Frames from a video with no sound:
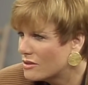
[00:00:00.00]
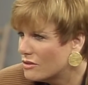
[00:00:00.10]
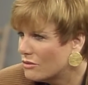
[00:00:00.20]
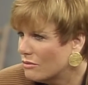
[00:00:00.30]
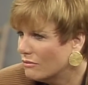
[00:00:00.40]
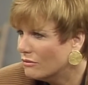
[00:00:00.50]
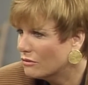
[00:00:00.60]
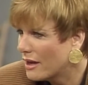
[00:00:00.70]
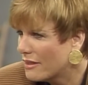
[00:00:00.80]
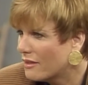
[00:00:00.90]
to do
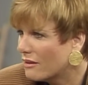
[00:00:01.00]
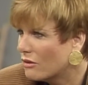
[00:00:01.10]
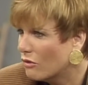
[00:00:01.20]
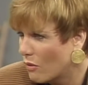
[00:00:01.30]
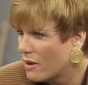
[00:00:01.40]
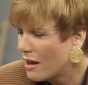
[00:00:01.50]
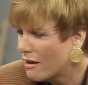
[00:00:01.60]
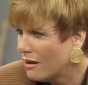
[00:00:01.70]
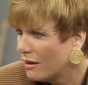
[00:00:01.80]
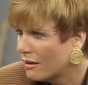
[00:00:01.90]
write that you don't get
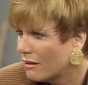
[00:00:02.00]
on?